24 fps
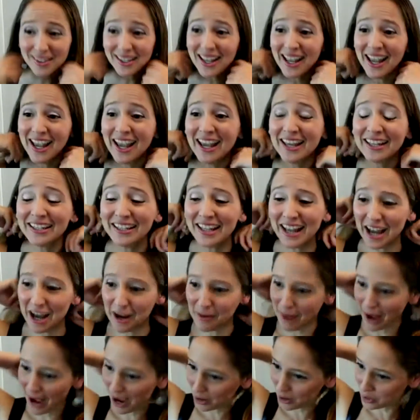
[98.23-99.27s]
And
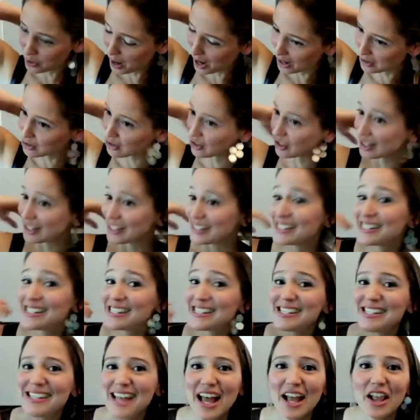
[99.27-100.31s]
how to actually
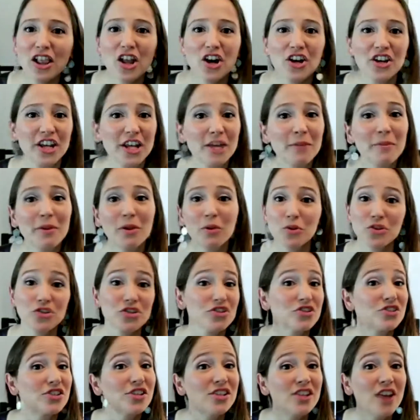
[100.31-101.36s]
sell on email, which
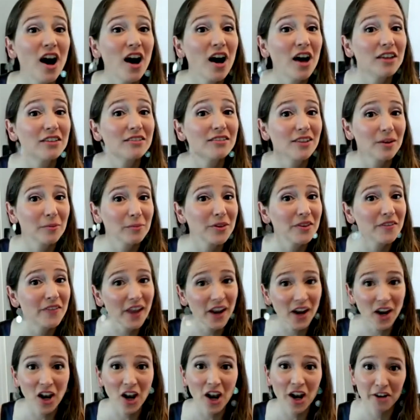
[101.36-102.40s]
is not something that
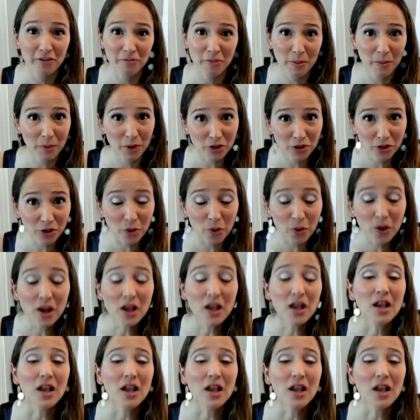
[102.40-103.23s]
a lot of people do.